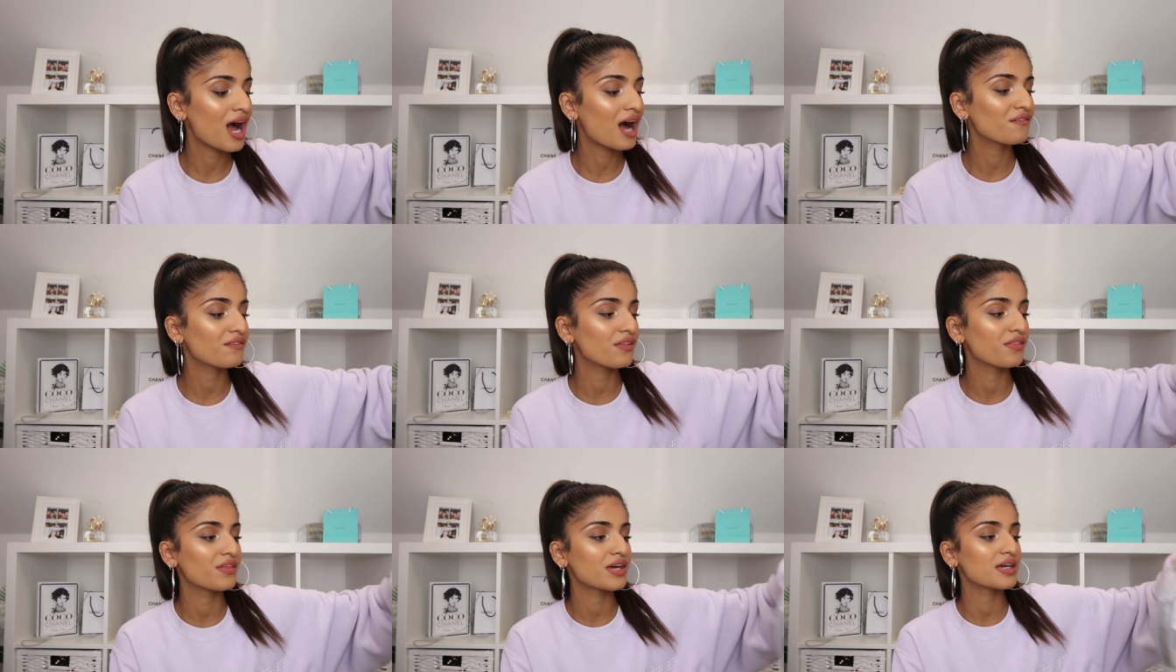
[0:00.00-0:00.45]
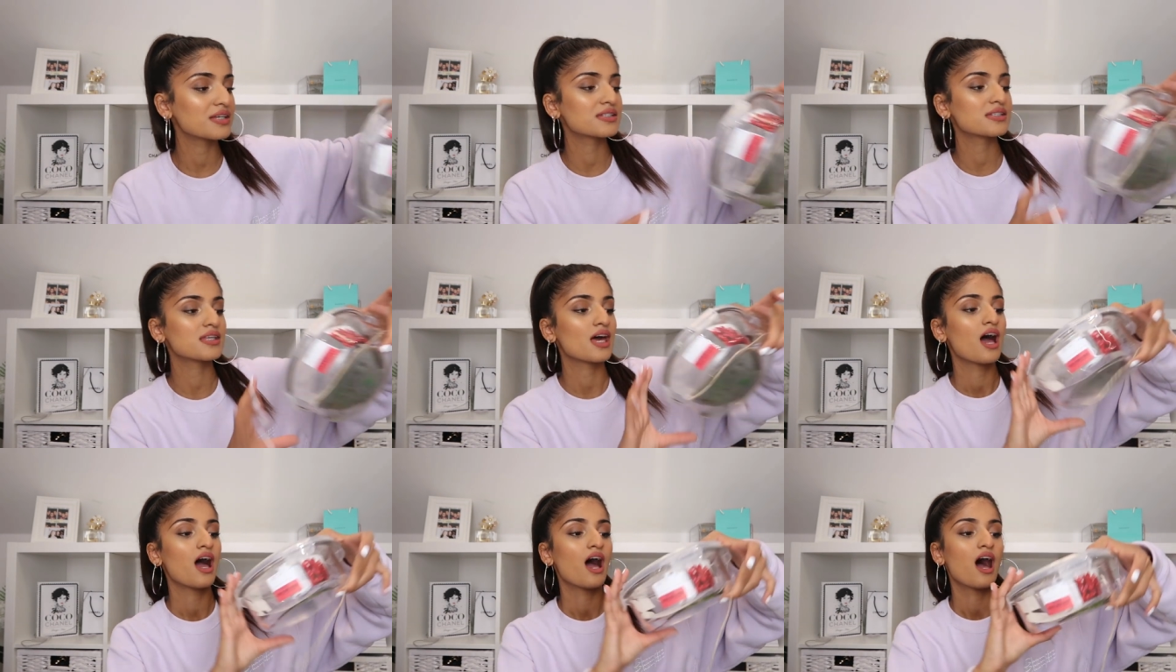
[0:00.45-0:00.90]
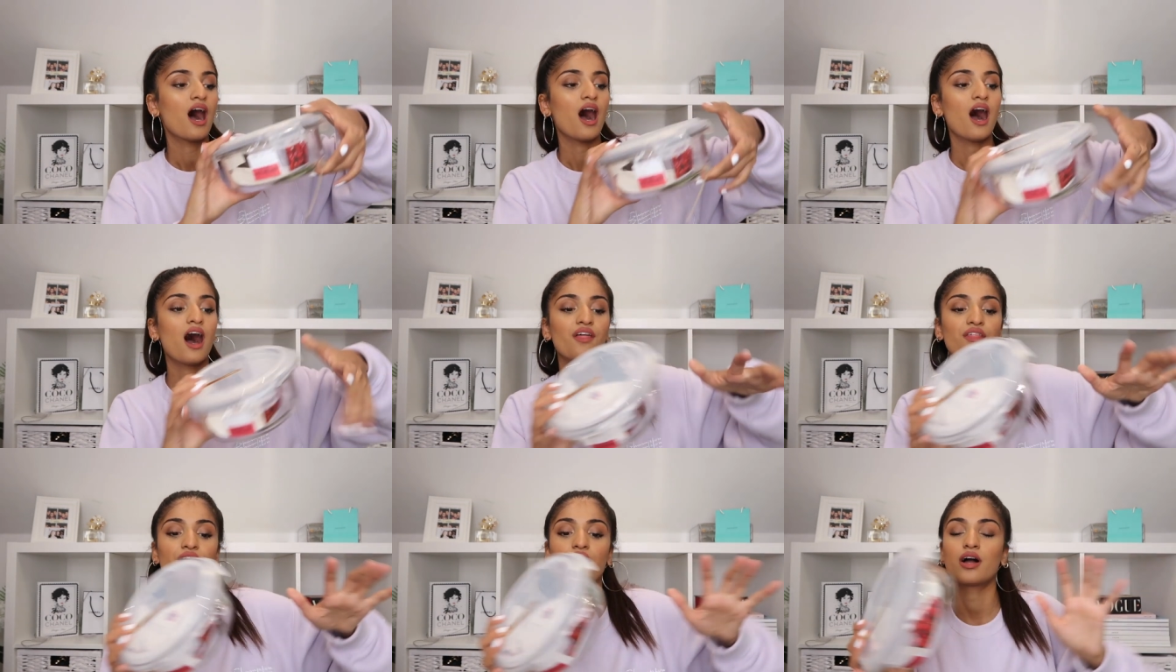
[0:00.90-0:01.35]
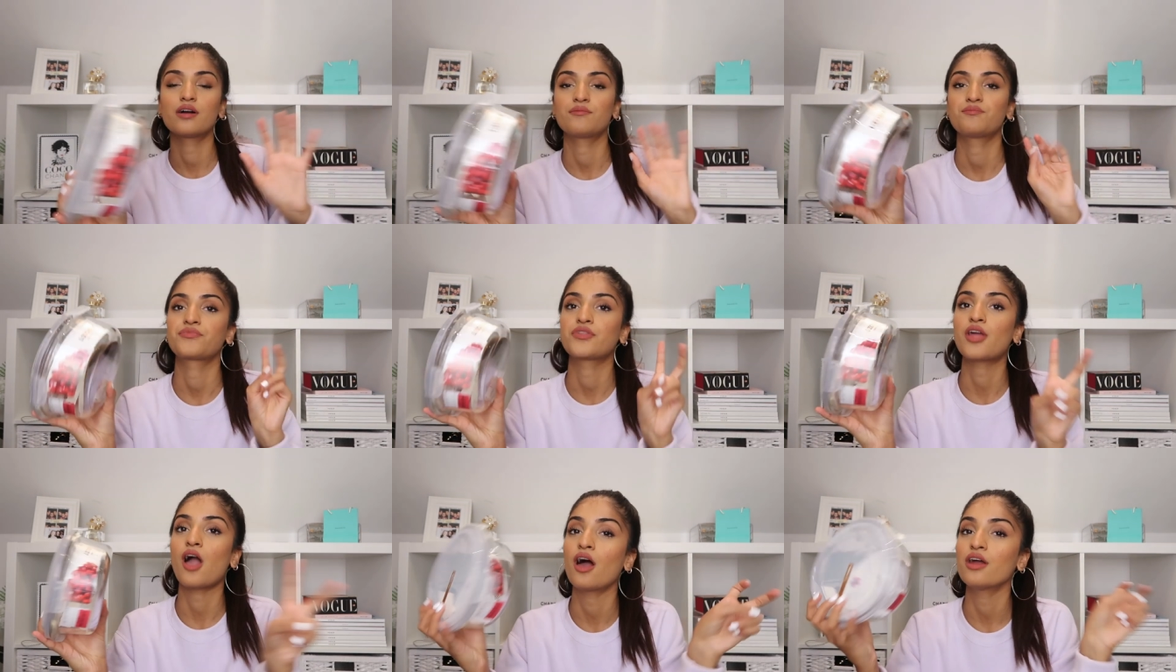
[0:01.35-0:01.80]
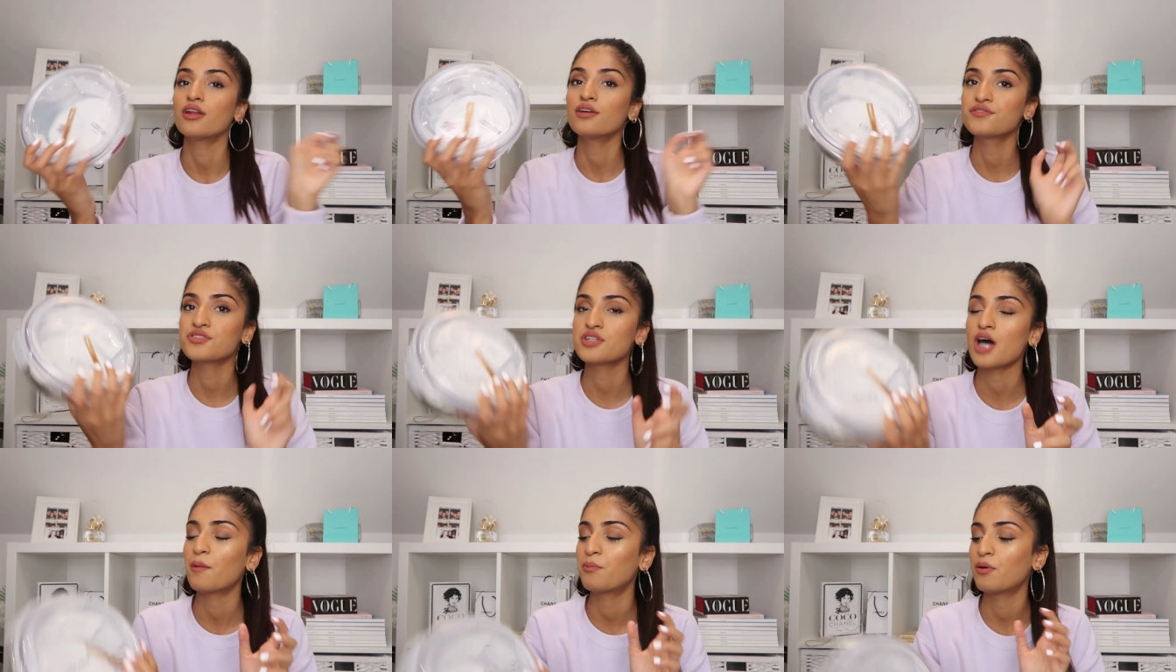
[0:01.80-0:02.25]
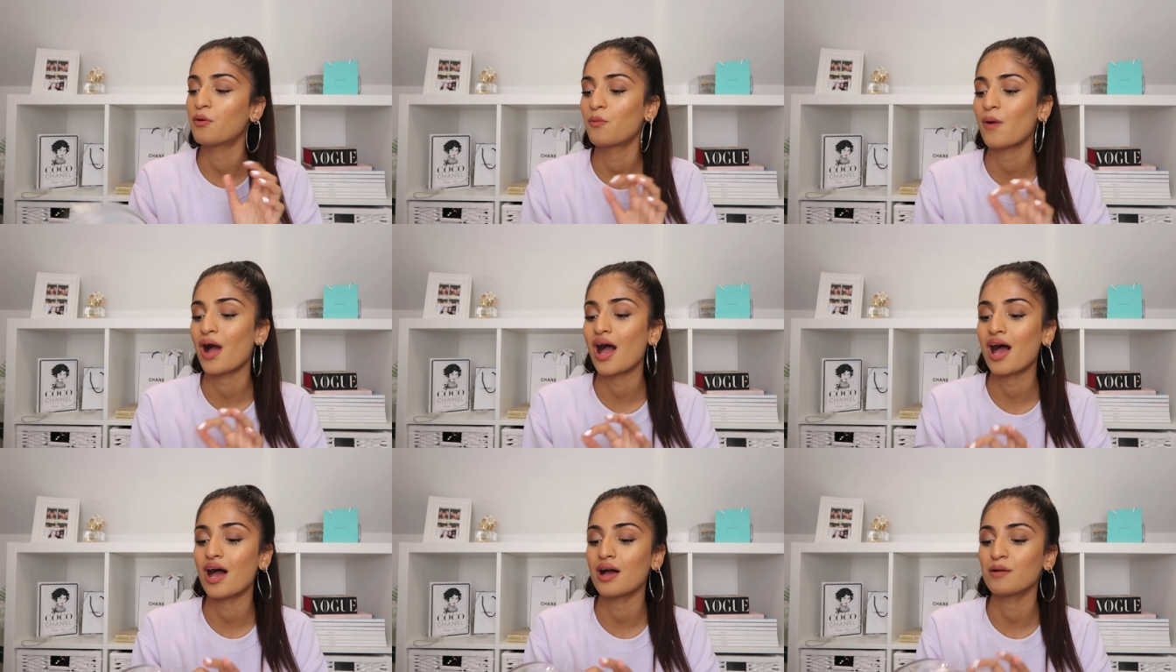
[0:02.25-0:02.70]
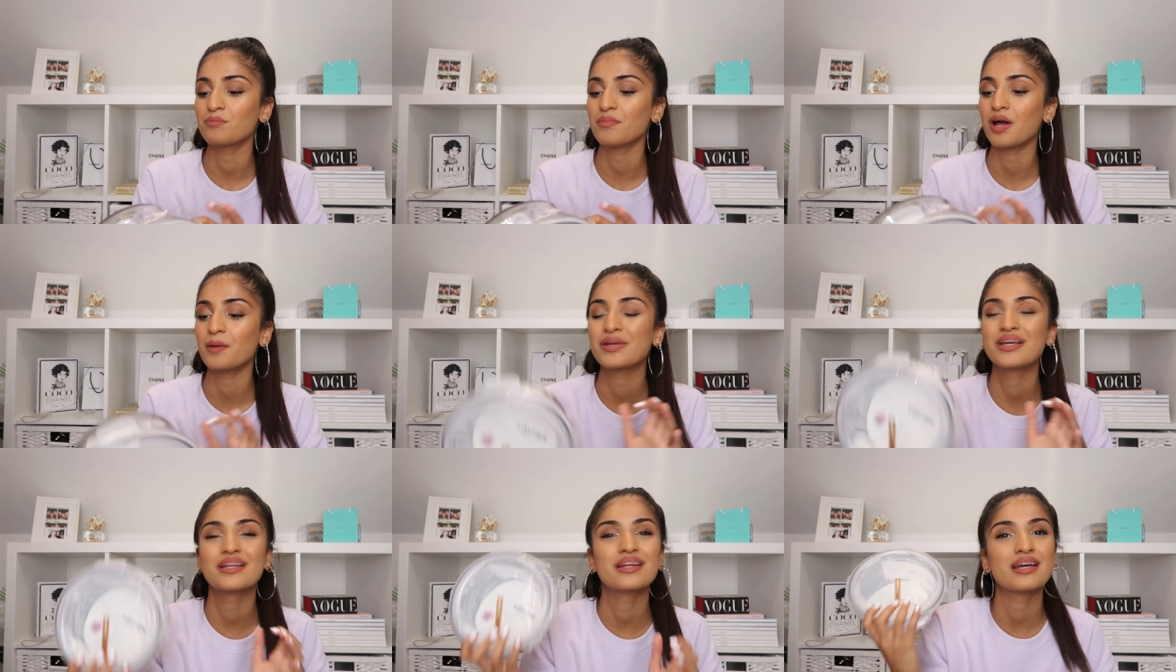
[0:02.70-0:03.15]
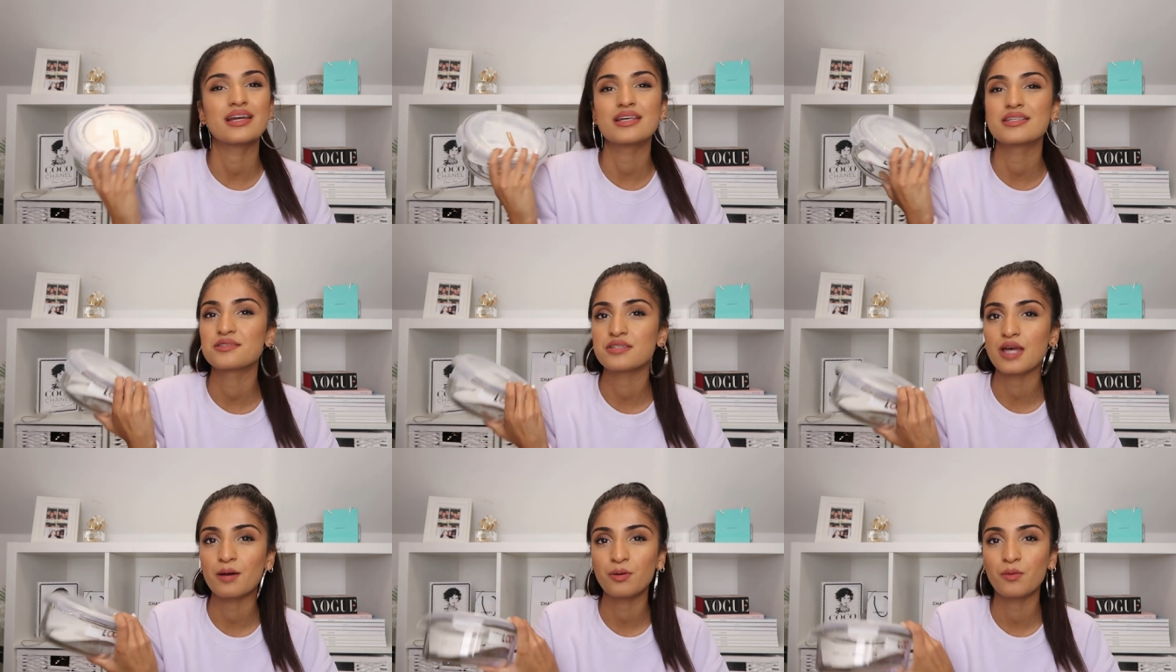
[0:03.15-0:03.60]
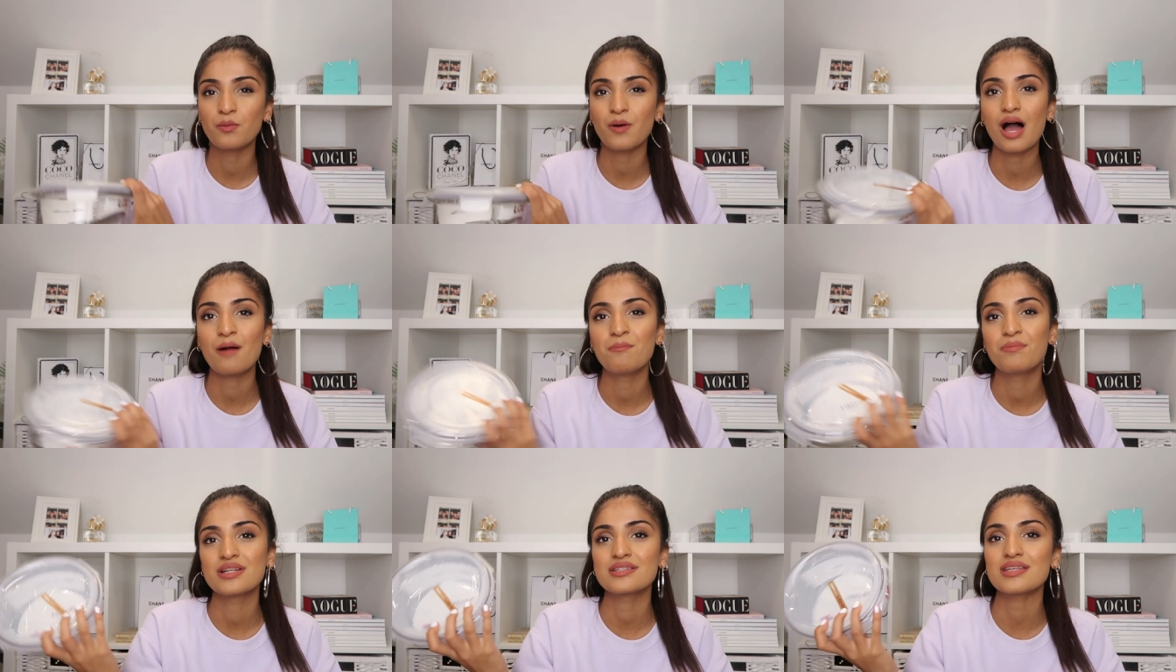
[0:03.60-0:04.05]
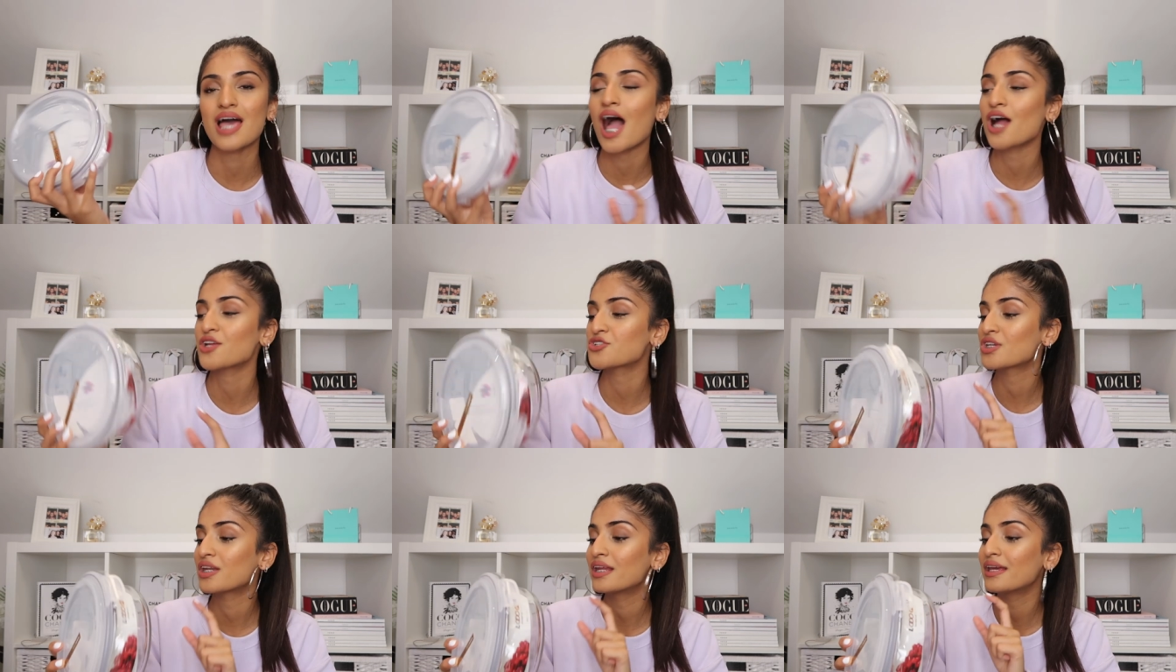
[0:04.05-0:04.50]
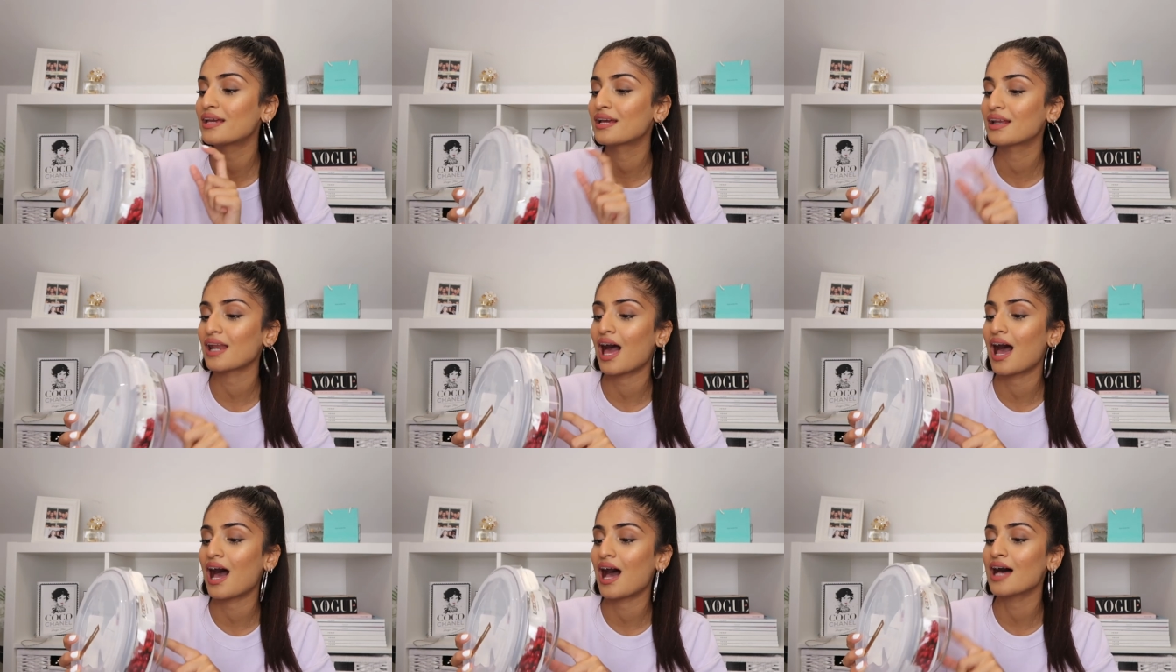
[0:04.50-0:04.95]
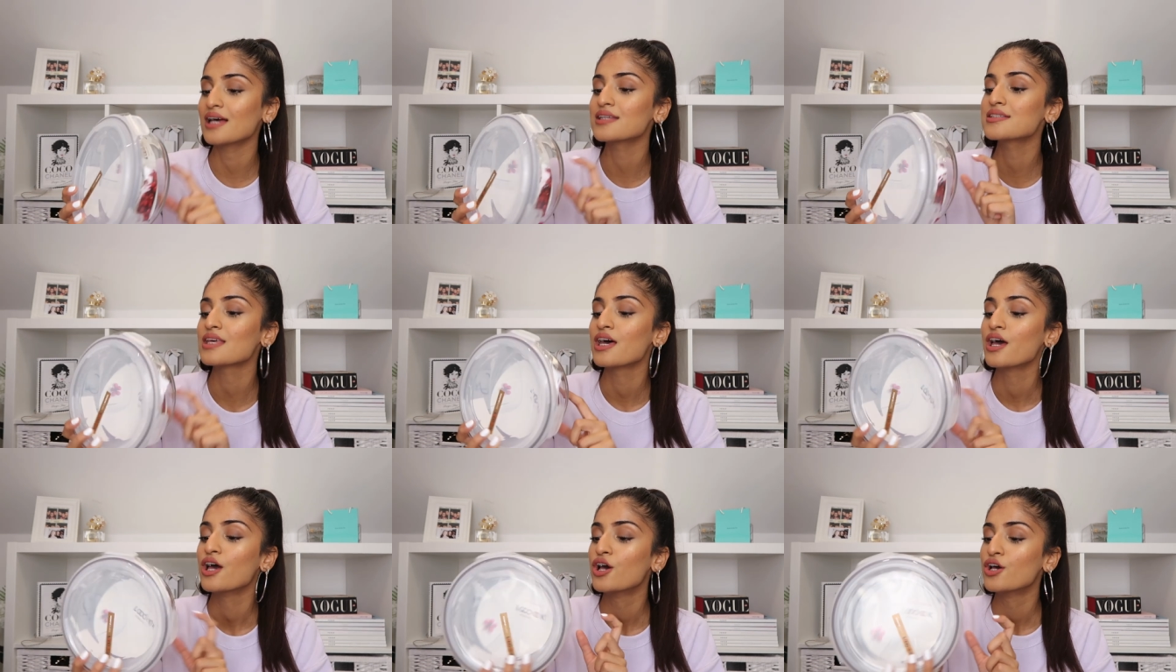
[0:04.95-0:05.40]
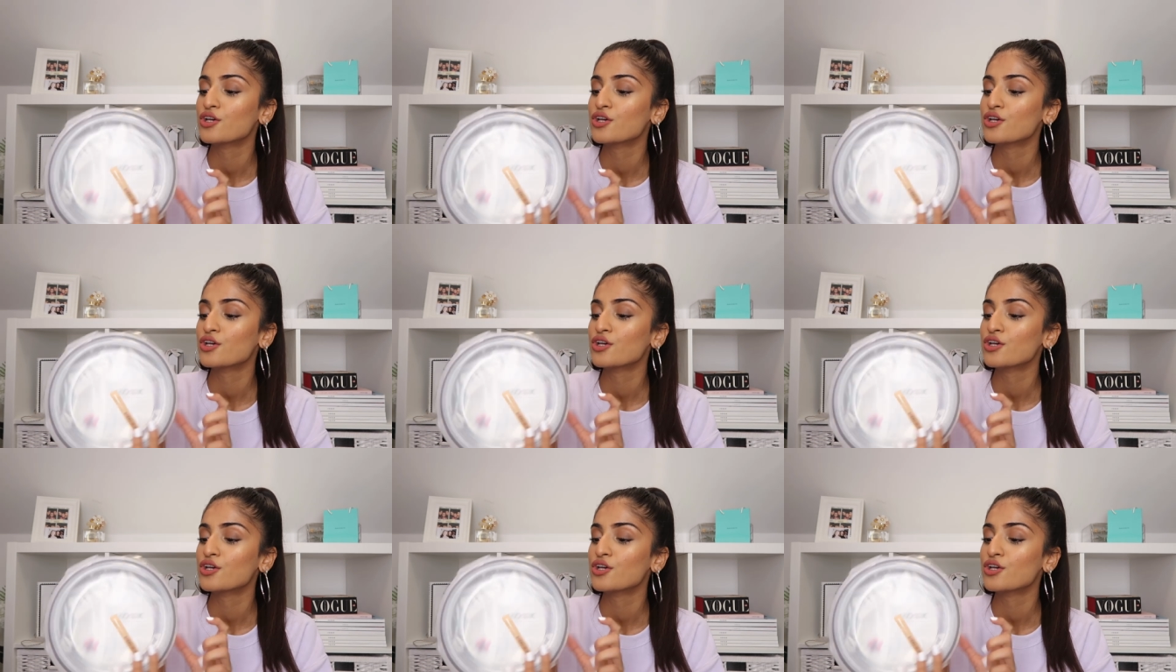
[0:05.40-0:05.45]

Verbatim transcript: have this other kind of Tupperware. I mean it is Tupperware, but it's actually glass.